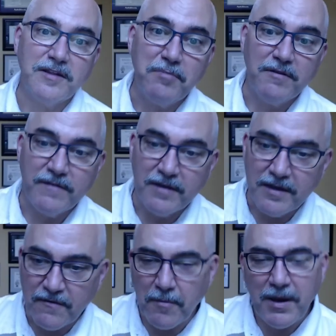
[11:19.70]

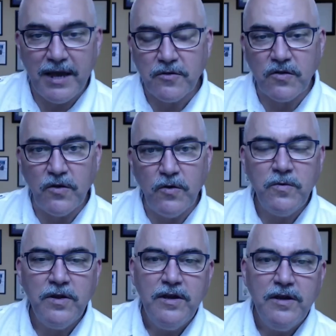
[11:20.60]
of a milestone,
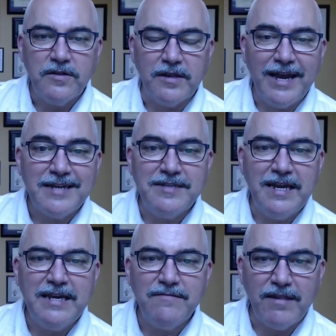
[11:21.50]
the last day
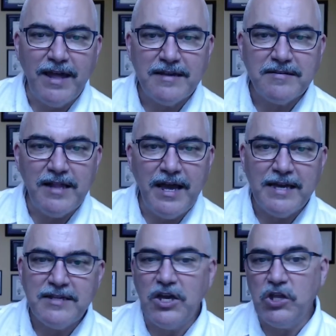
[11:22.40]
of the last class
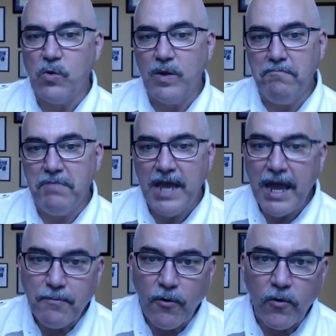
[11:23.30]
in your MBA
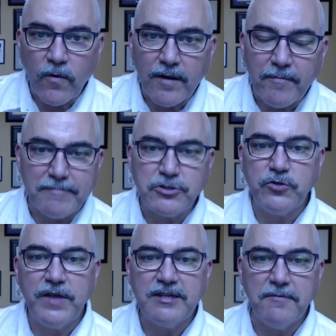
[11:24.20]
program. I'm sure
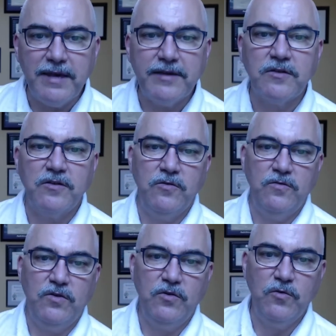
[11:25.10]
that's a milestone
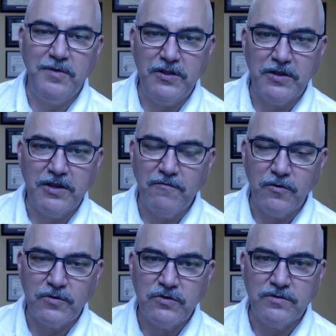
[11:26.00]
you will be looking forward
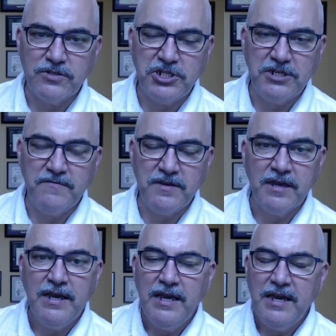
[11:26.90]
to achieving.
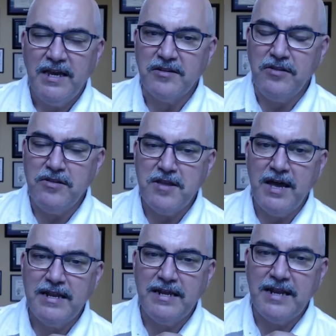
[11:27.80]
It's
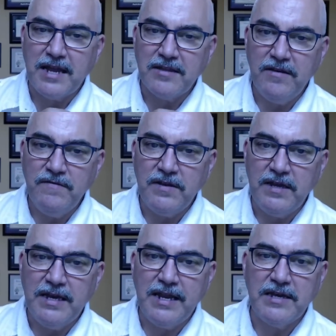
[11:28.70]
not an activity,
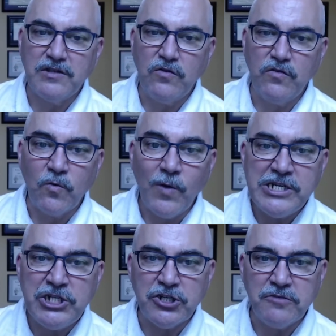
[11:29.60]
it has no
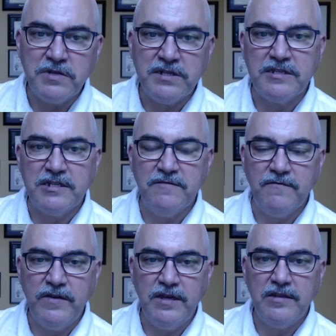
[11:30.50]
duration, but it's an
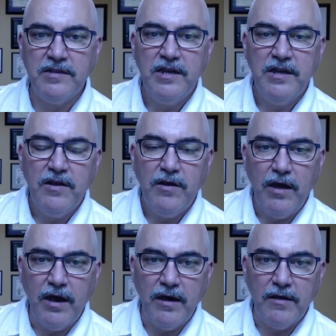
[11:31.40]
event
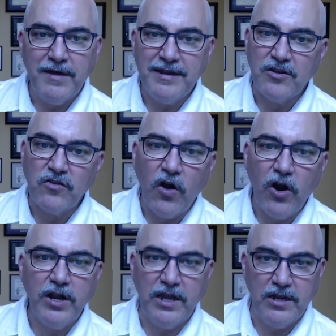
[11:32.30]
that is a
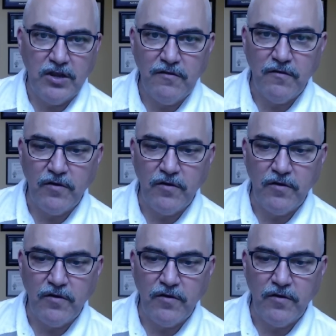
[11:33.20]
target for your